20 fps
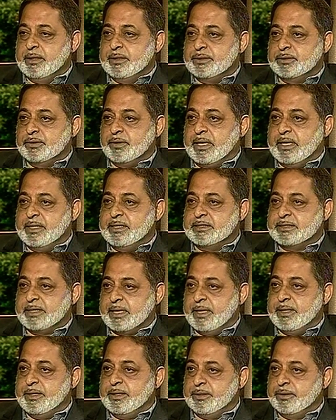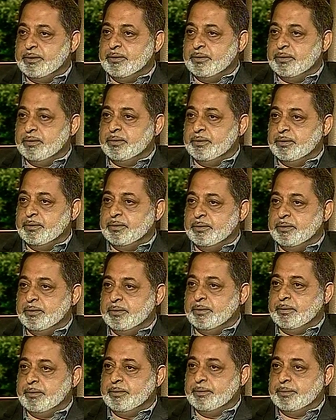So I decided to,
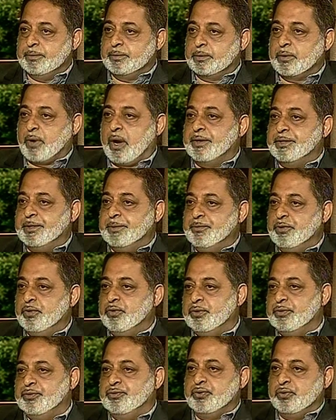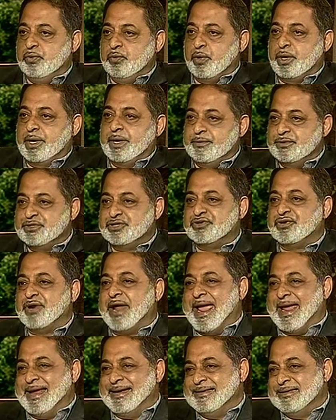to contribute through what I was
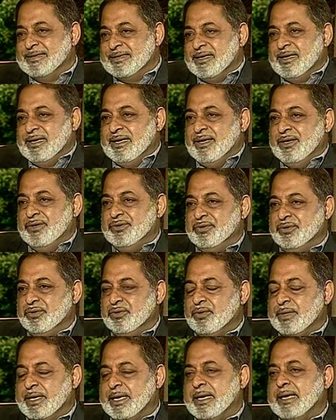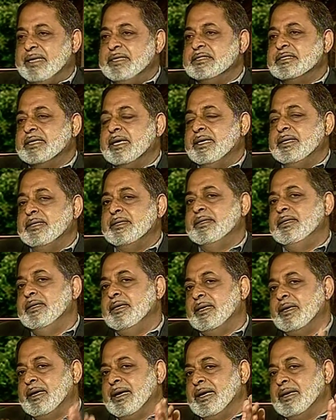trained to do, and I decided
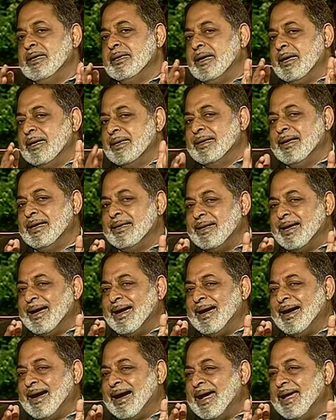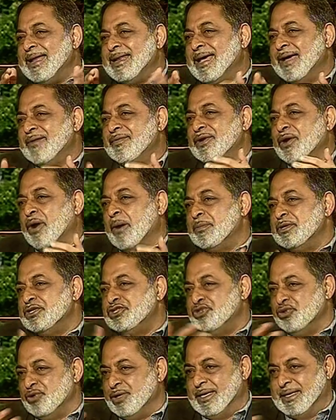that I'll, I'll get I'll have an
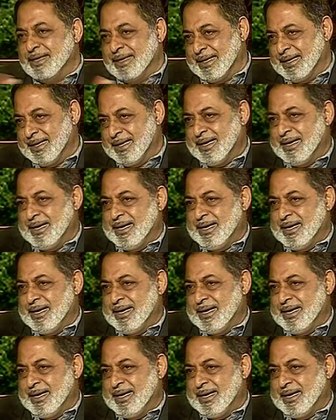opportunity